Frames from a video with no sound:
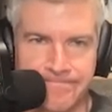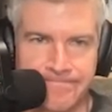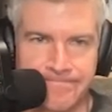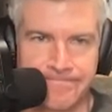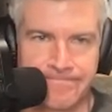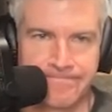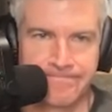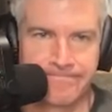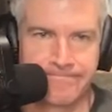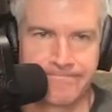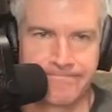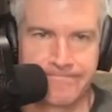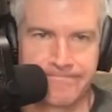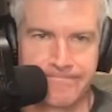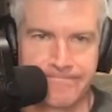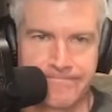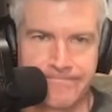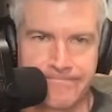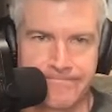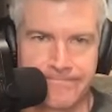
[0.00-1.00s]

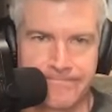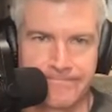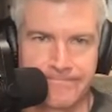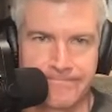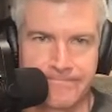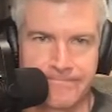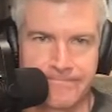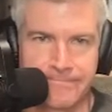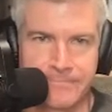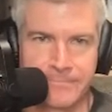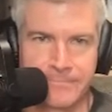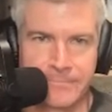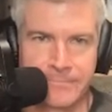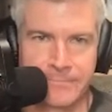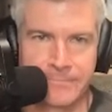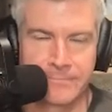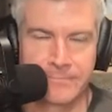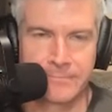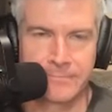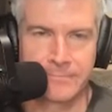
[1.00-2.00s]

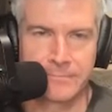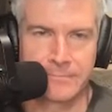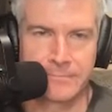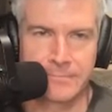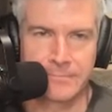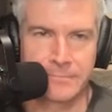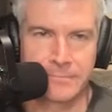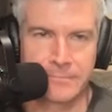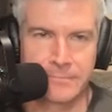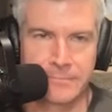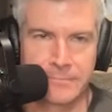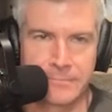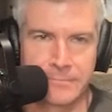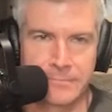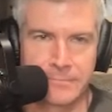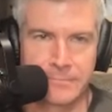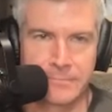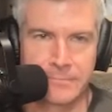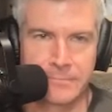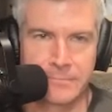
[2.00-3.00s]

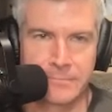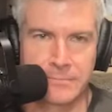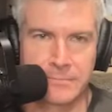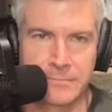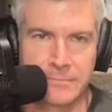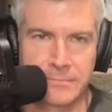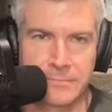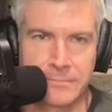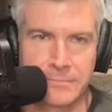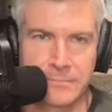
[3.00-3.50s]
(silent)